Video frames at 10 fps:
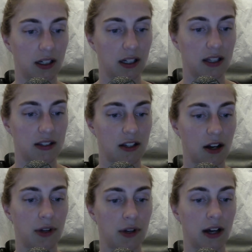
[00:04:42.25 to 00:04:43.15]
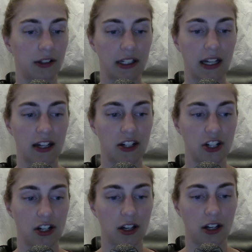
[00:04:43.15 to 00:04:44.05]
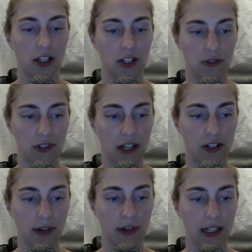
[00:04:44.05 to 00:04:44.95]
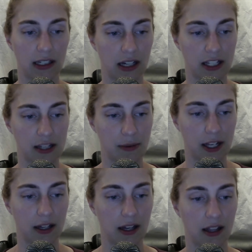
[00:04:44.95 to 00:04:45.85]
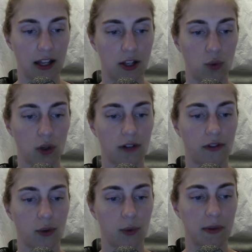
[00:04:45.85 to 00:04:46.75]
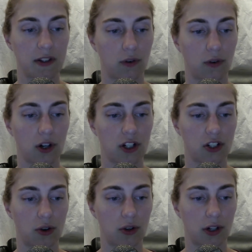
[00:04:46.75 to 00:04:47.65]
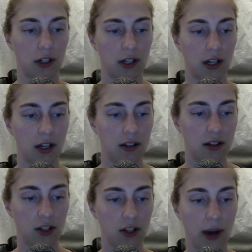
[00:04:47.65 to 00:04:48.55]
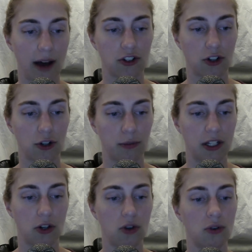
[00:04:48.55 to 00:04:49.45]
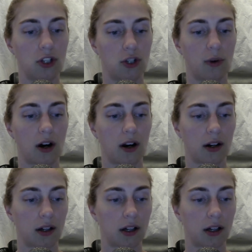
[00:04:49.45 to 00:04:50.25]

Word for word: His tone held an edge. You said you recognized me, and that you work for the Women's Forage Corps, yet you haven't told me who you are.